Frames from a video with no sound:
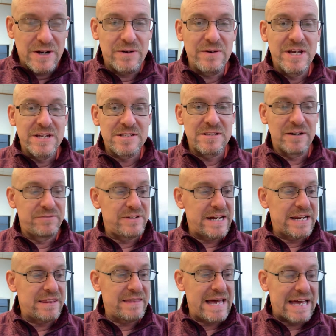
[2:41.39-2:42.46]
Stuff like
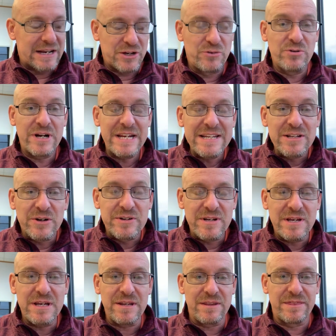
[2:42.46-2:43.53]
that. Gritting their
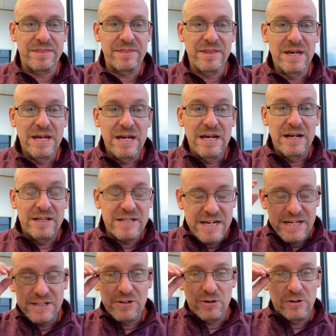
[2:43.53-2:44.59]
teeth,
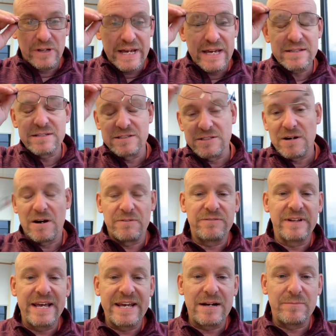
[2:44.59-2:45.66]
taking their glasses off,
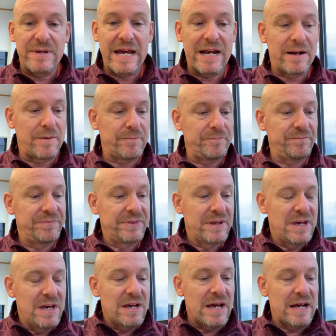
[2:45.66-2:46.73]
laying them down.
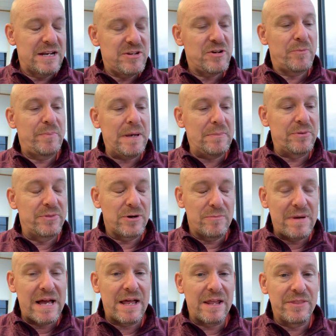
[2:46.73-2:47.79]
I'd tell people
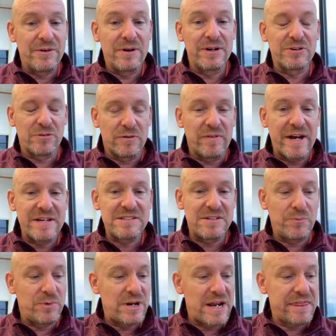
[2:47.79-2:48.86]
they're under arrest, and
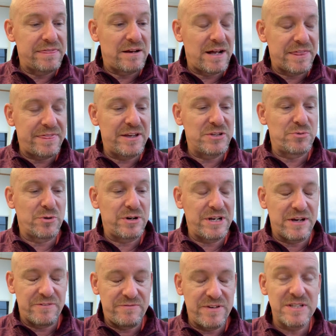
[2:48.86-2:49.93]
when I thought things were going to
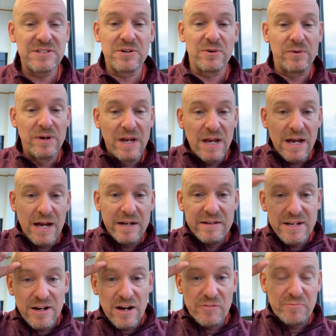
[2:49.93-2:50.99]
get physical, I'd
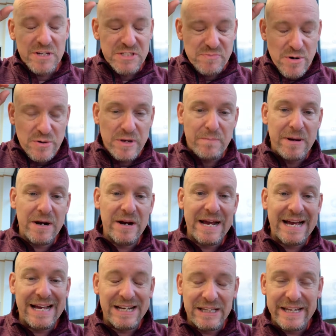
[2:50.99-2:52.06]
take off my Smokey Bear
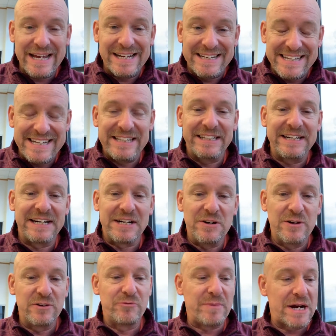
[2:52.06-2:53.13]
hat, lay it neatly on the
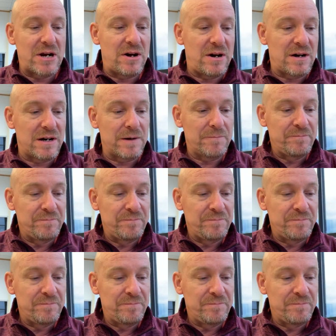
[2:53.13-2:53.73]
hood of my car,